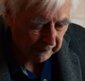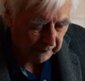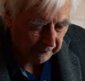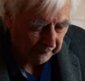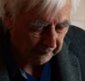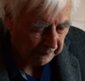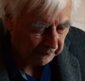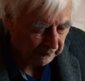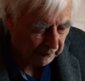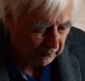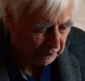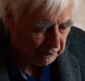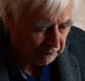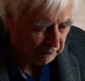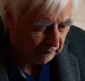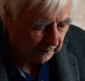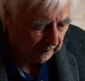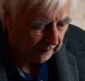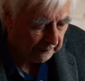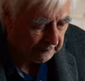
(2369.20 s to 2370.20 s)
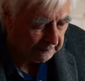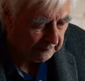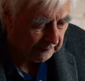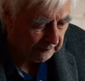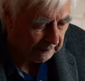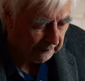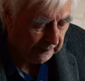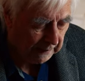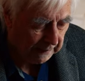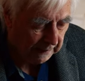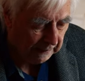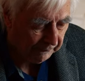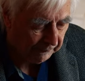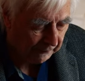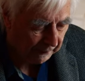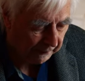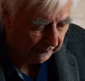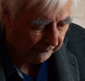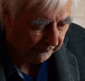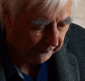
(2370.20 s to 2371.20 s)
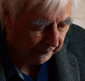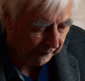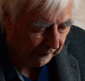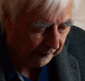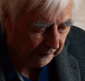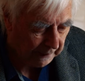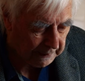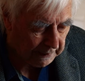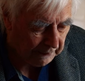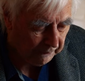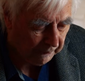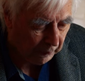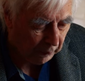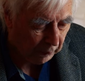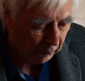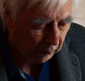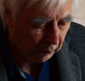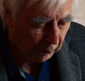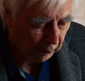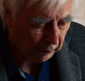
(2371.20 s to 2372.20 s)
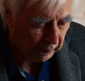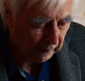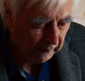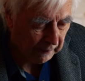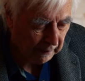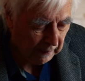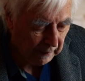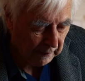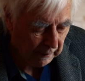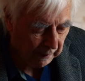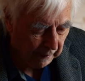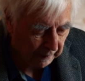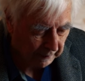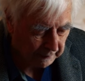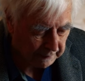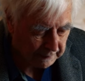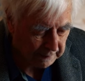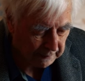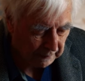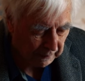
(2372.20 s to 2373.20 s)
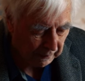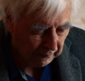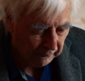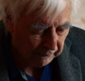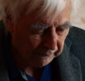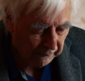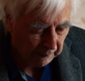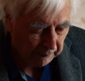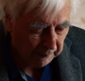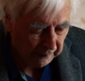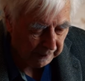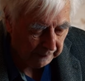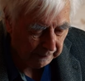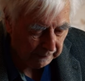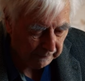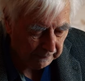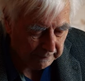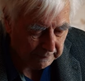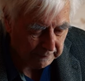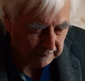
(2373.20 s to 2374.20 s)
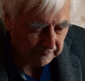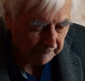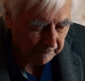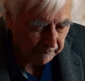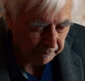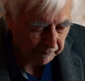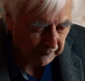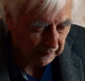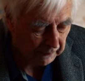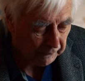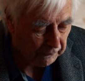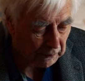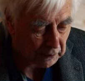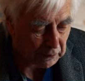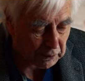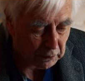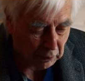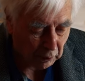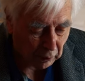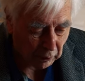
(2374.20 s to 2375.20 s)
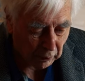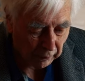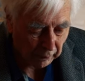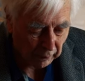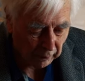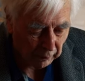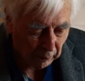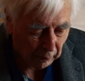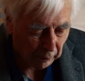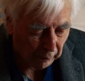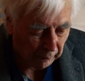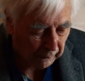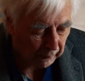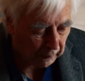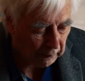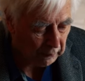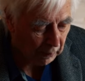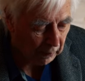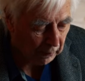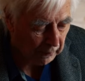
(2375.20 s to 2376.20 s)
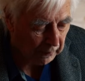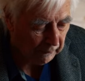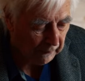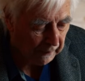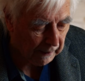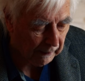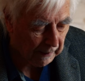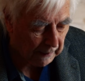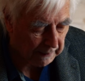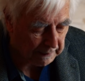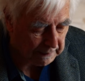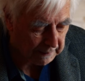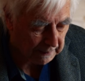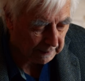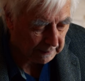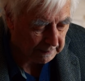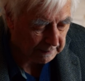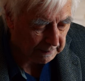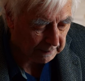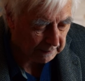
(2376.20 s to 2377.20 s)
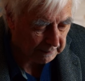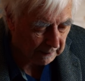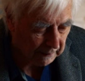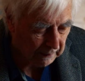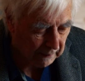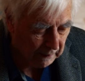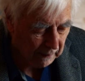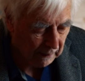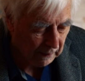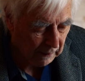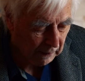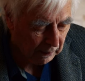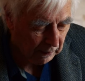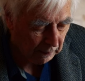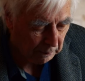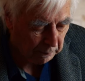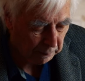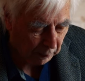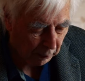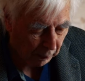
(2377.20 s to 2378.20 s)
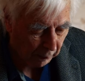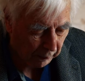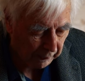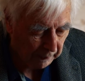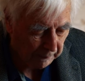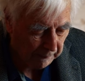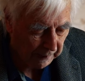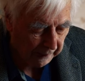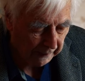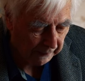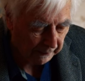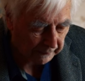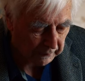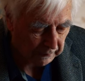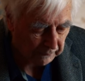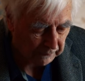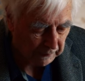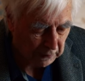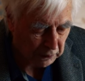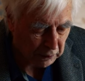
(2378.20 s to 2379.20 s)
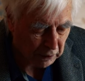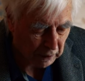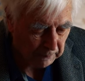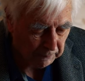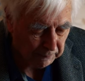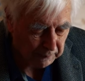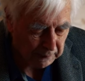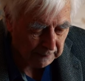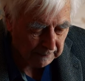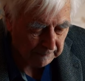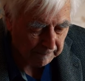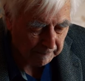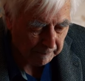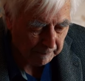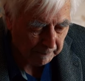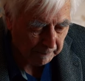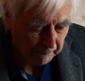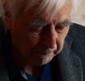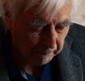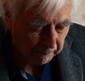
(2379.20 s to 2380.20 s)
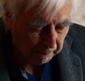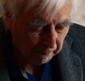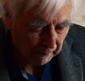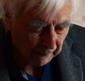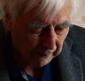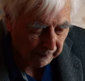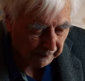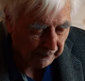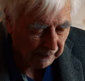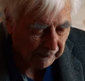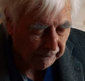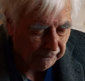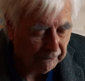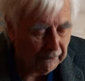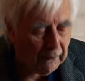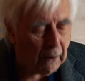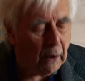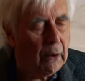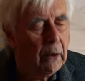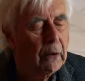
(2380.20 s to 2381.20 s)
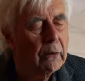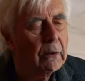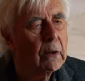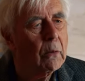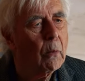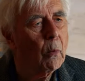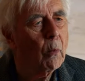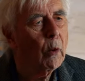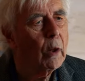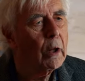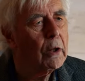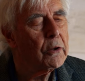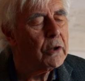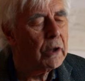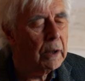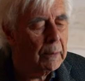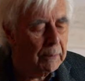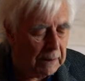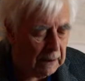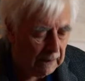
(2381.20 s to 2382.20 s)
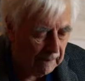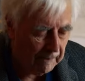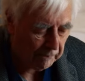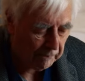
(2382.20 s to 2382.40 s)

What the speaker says: Then the Israelites did evil in the eyes of the Lord and served the Baals. They forsook the Lord, the God of their ancestors, who brought them out of Egypt. And they followed and worshipped